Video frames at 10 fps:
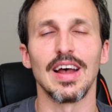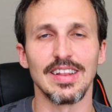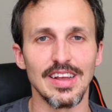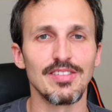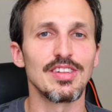And
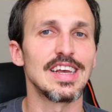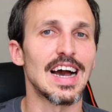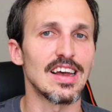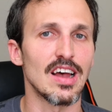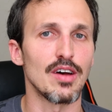even the
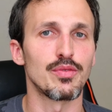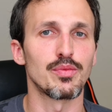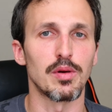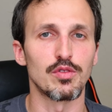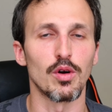IAF
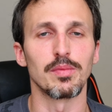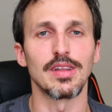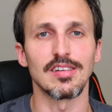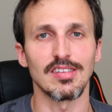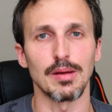performed
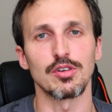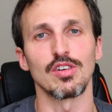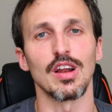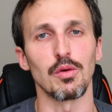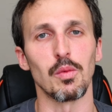
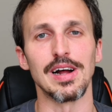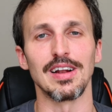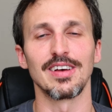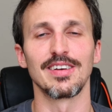exceptionally well.